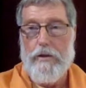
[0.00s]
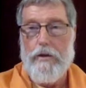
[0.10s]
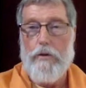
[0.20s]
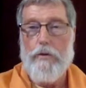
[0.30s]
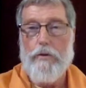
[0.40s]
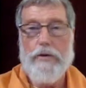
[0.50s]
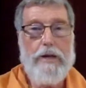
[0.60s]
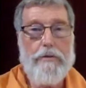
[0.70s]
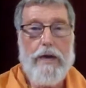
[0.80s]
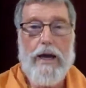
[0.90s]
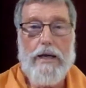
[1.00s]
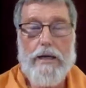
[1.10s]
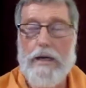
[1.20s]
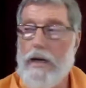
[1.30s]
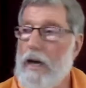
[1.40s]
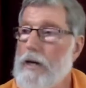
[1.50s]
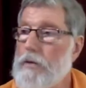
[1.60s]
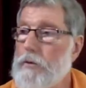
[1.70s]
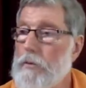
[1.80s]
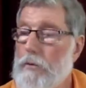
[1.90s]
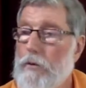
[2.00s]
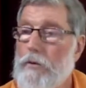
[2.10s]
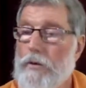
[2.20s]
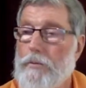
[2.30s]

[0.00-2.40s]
who never had any land of their own,